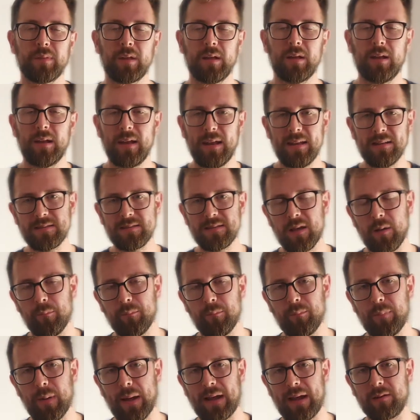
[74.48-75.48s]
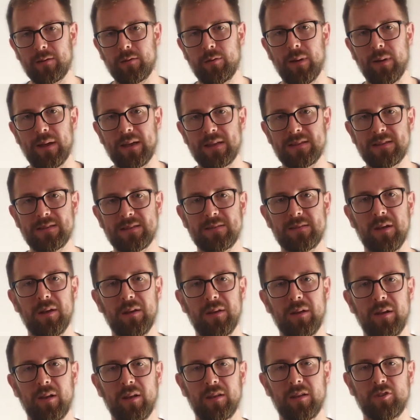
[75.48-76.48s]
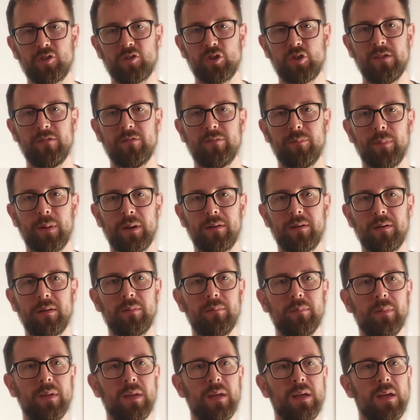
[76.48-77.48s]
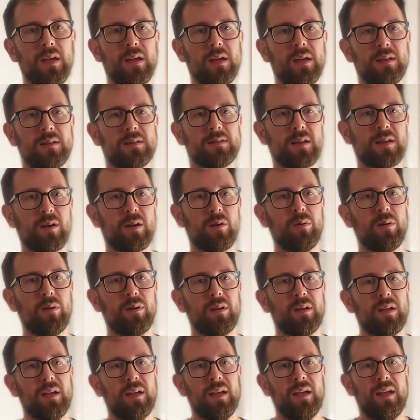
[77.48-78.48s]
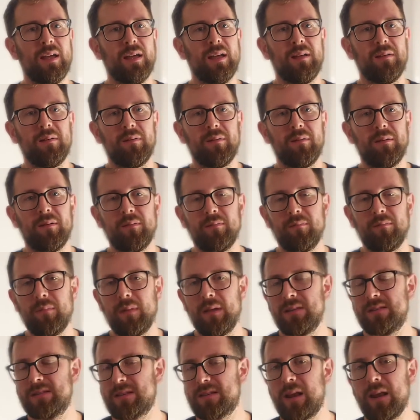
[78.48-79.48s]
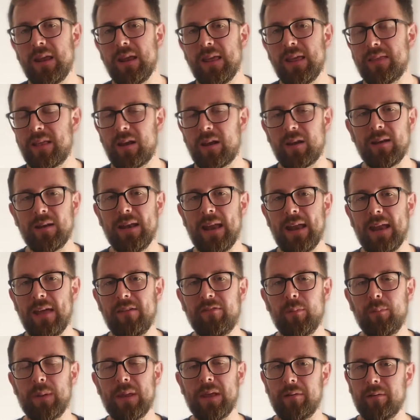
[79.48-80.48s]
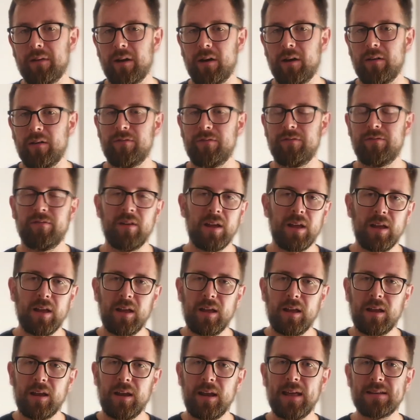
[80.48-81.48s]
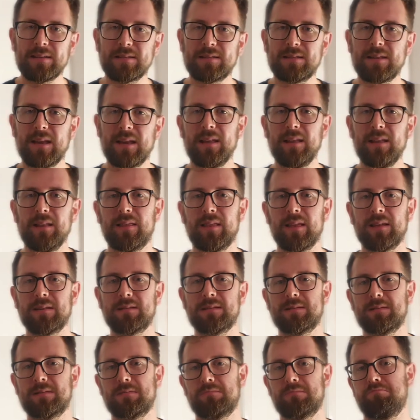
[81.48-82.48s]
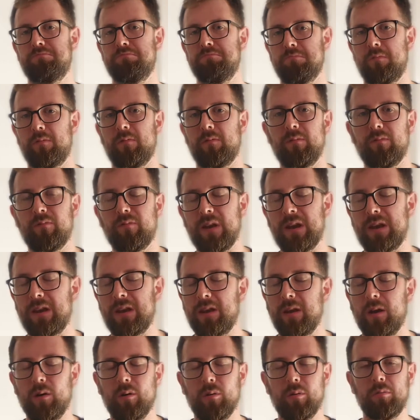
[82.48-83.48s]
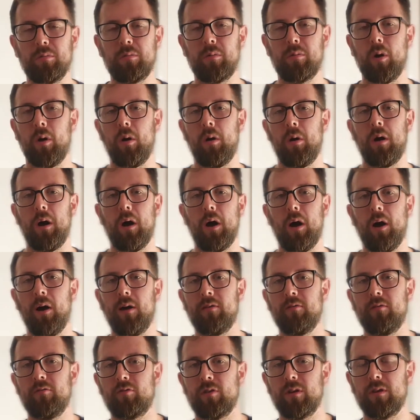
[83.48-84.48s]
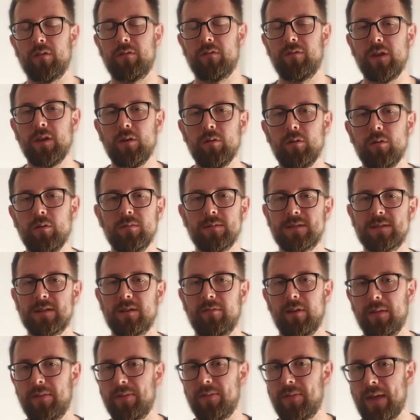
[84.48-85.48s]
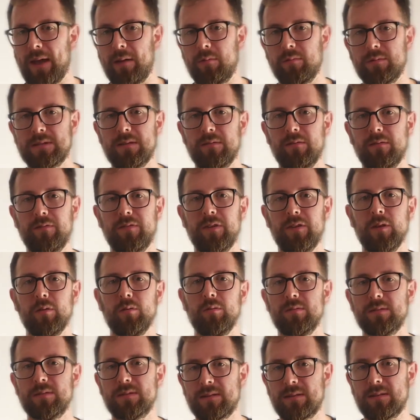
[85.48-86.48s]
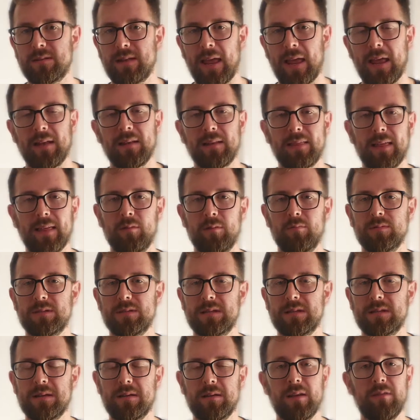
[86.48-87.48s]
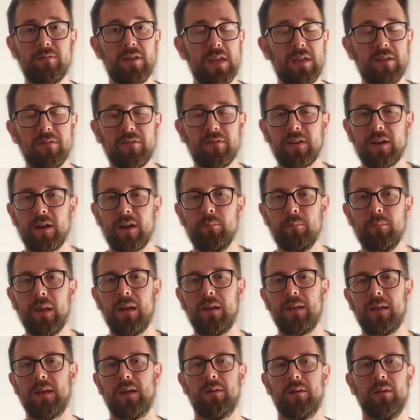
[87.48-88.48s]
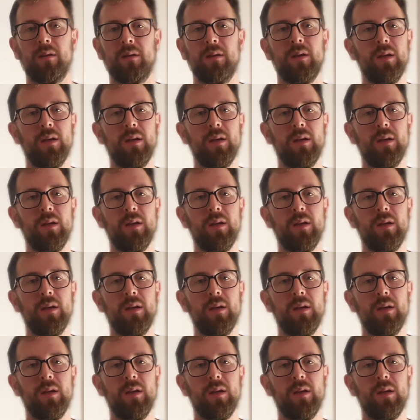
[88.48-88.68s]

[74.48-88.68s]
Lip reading: Let's come back to external achievement. So it's clear there'll never be enough. Let's say this video got 100 views or 1,000 views, 10,000, even 1,000,000.